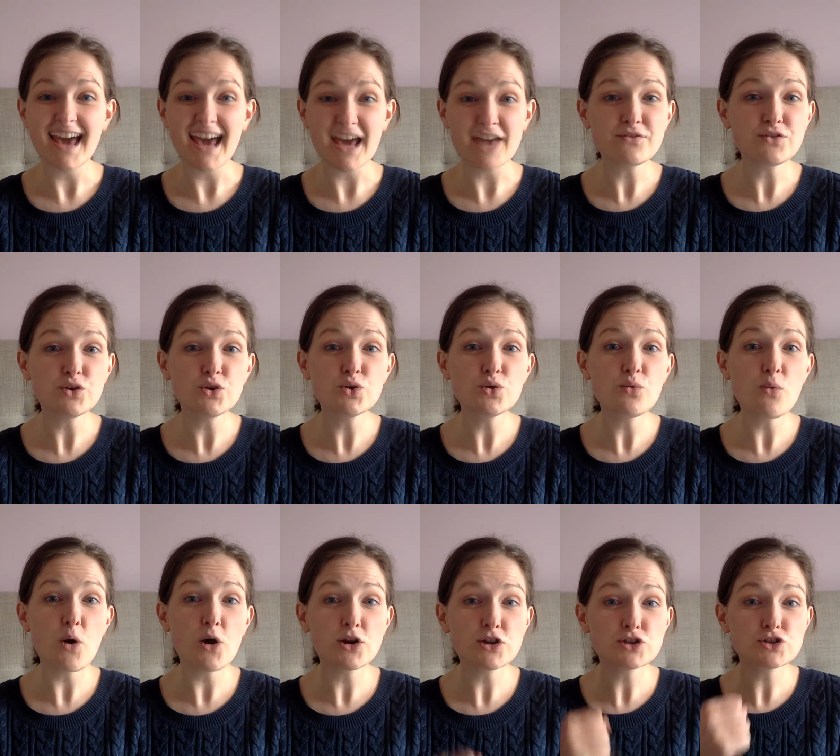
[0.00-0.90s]
If you
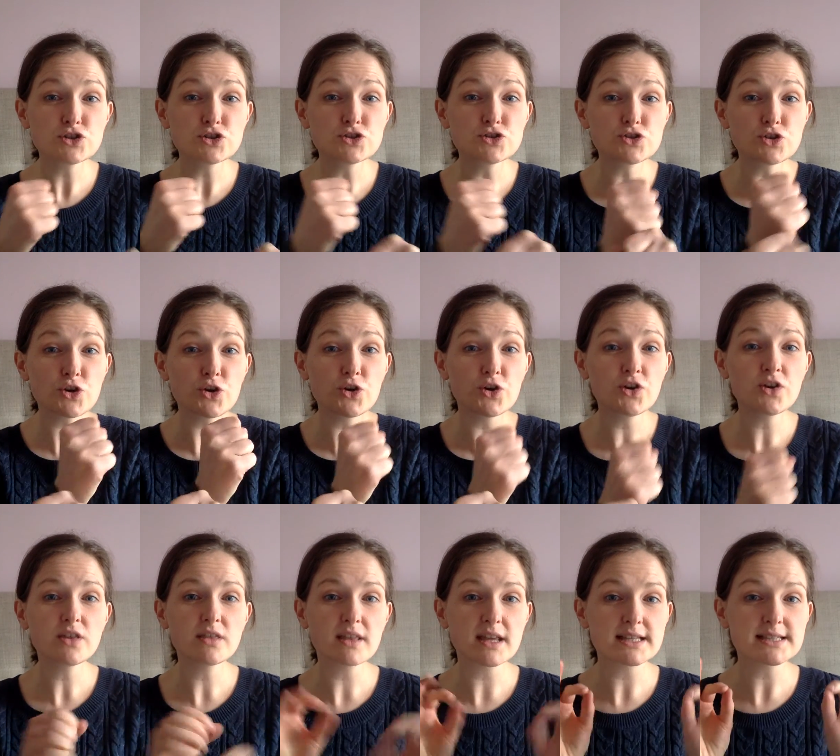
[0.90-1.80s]
want to
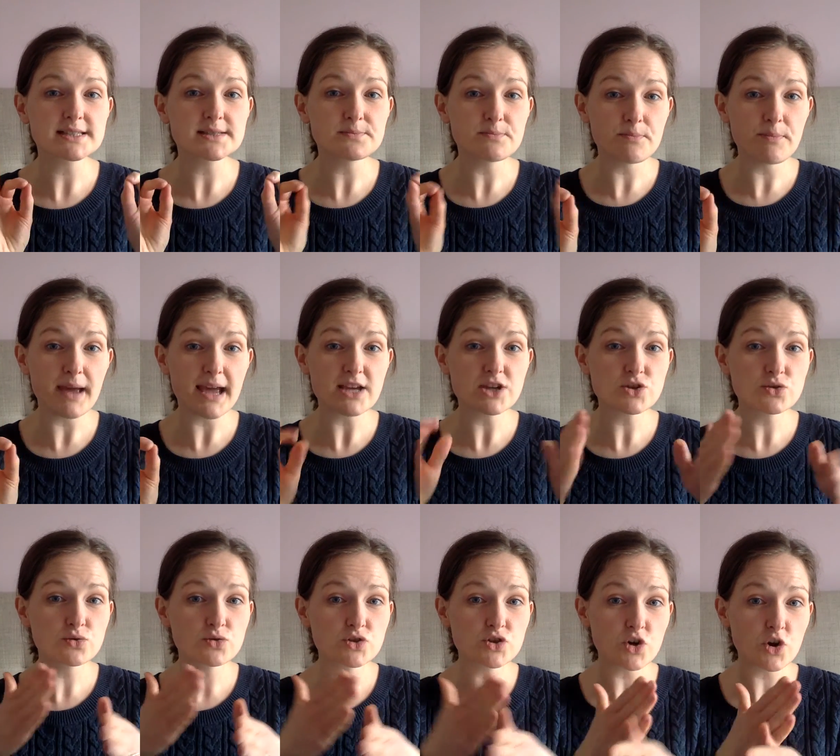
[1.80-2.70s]
do this
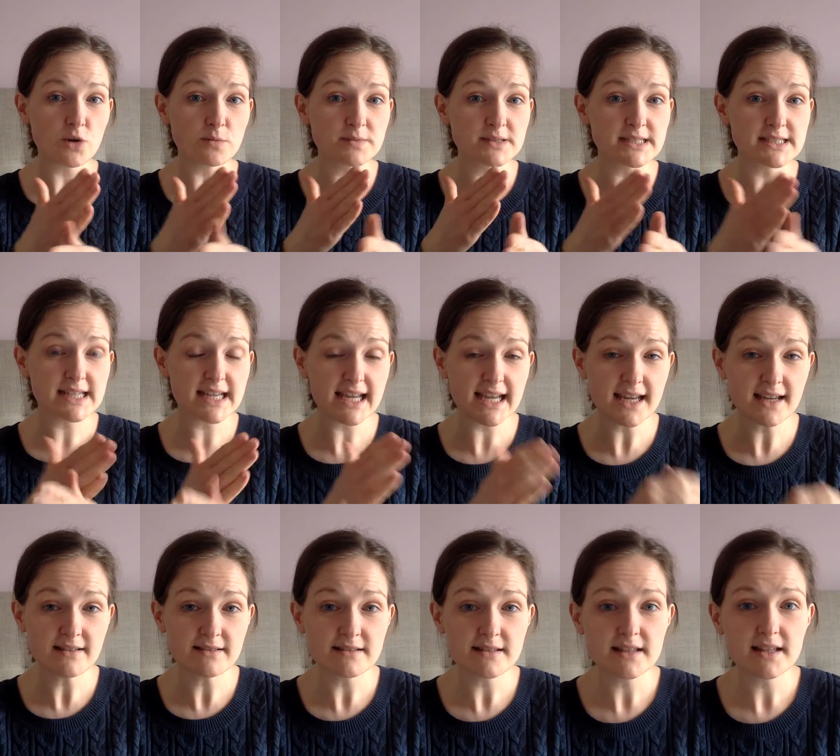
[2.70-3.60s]
special job
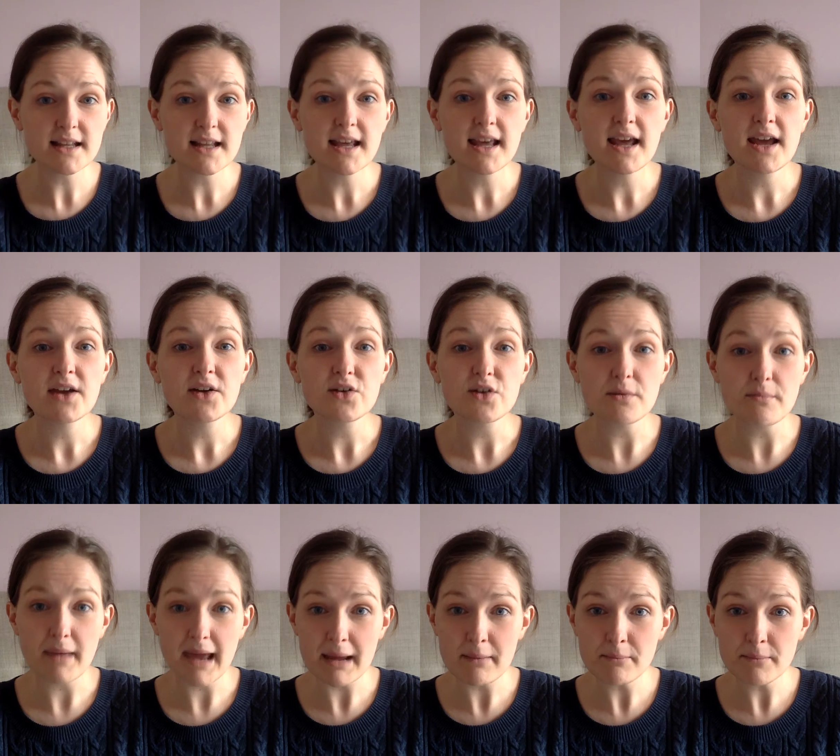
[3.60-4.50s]
today,
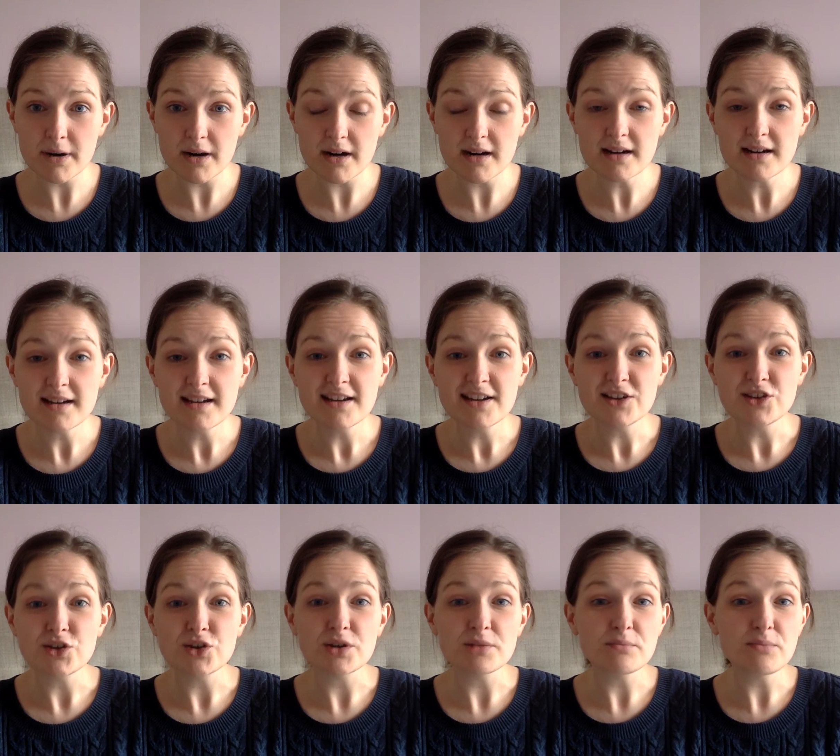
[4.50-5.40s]
remember
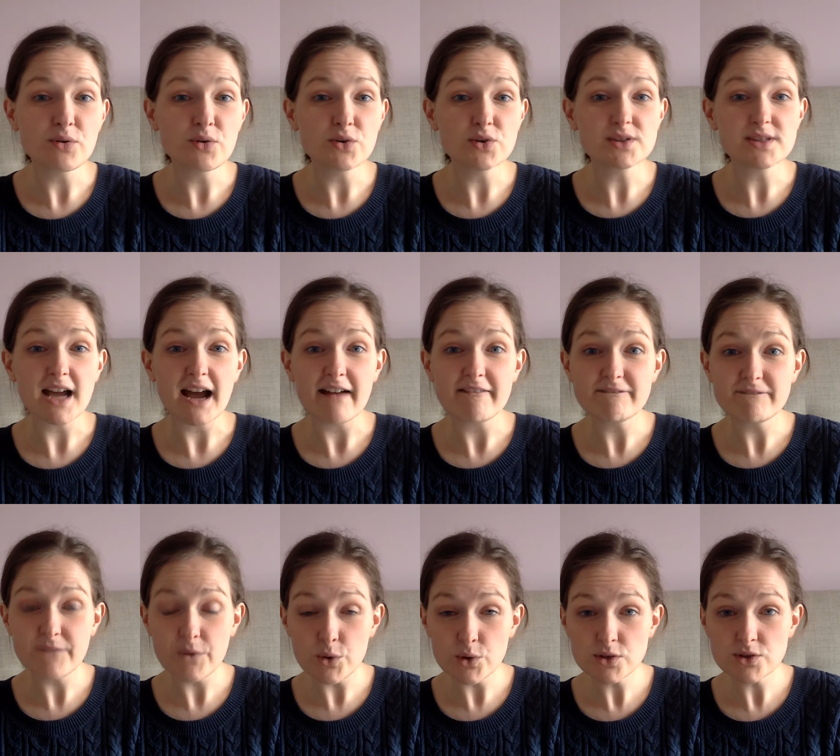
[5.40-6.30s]
you can post a
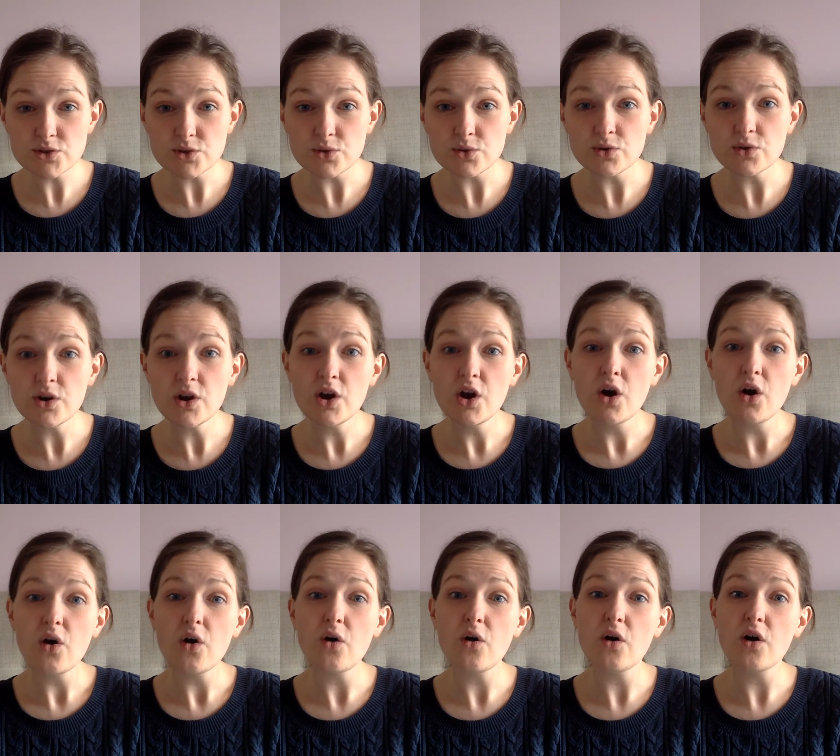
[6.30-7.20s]
photo
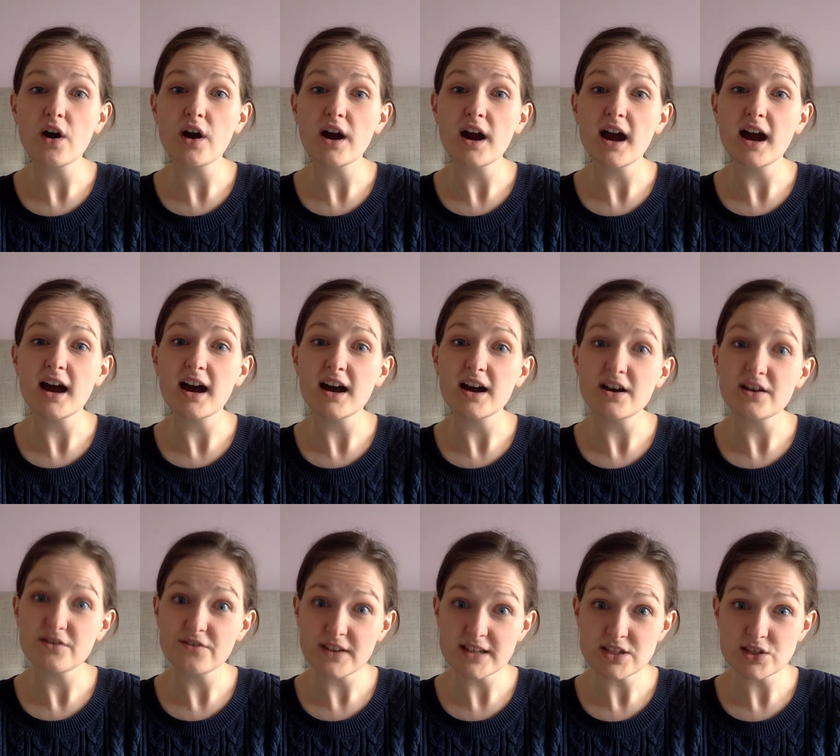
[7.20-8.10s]
or
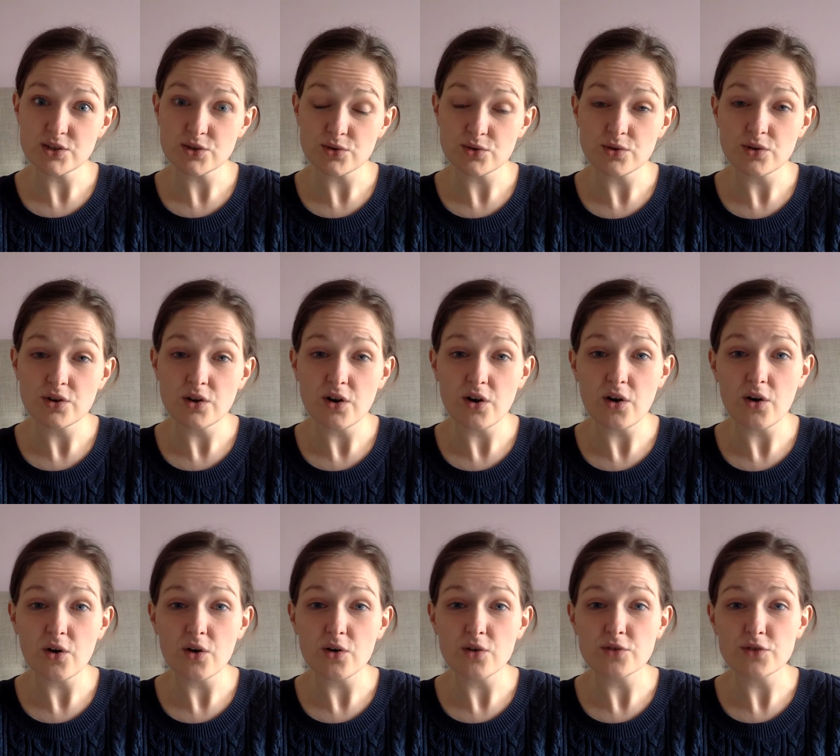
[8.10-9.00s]
a video
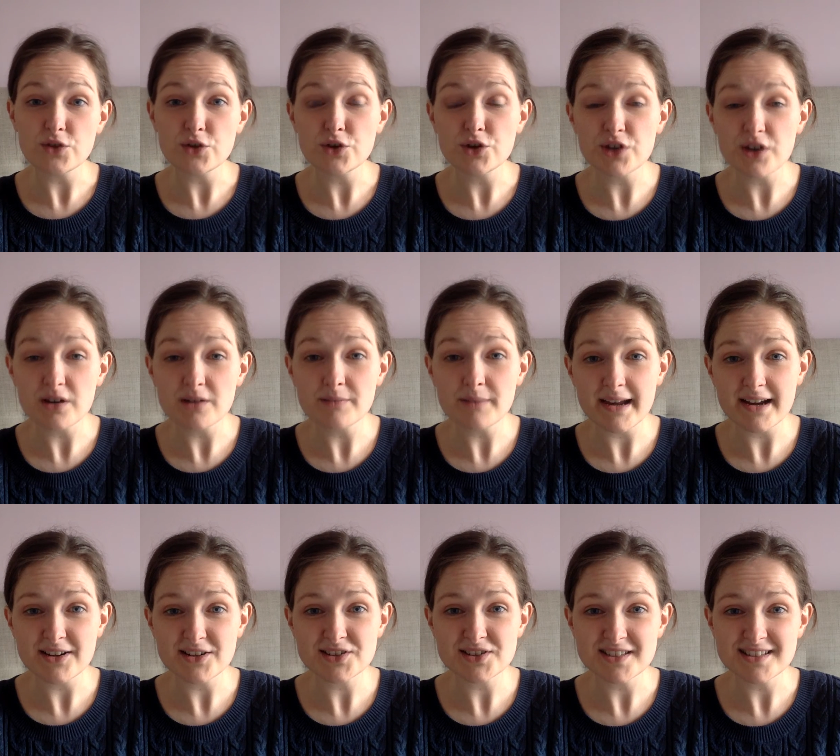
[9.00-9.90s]
of your young
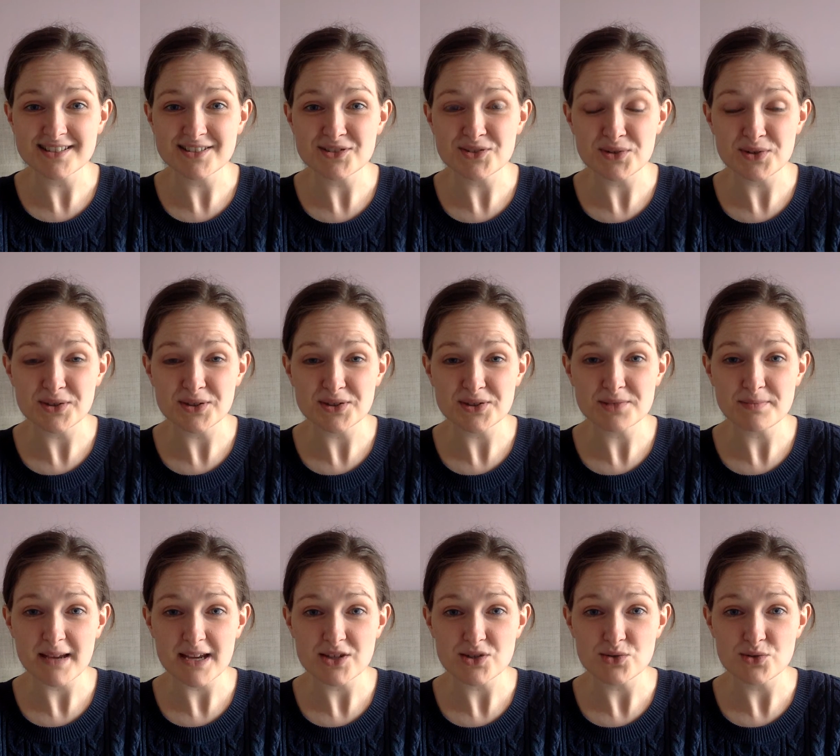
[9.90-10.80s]
person doing their
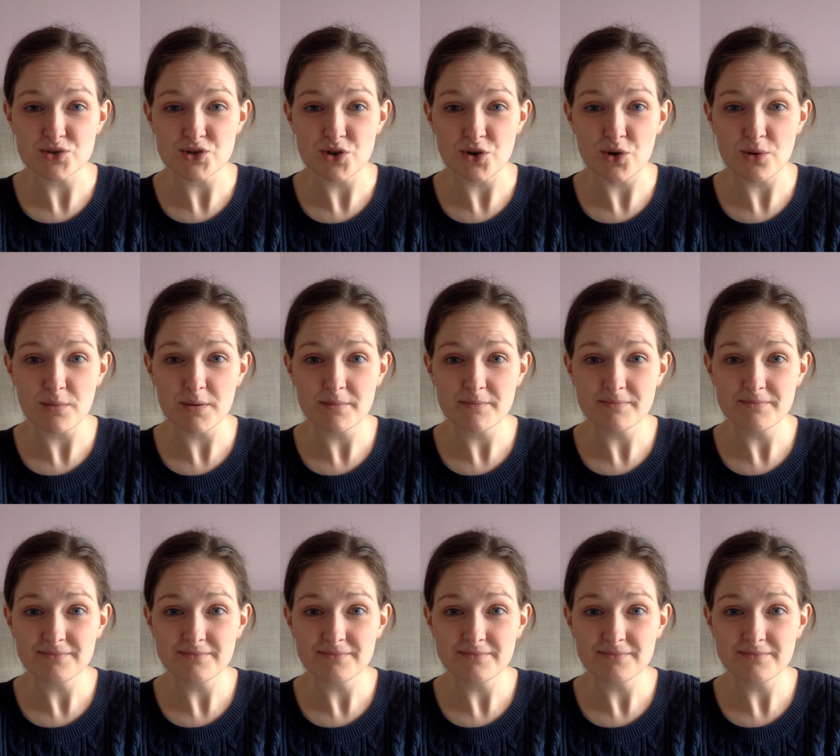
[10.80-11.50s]
special job.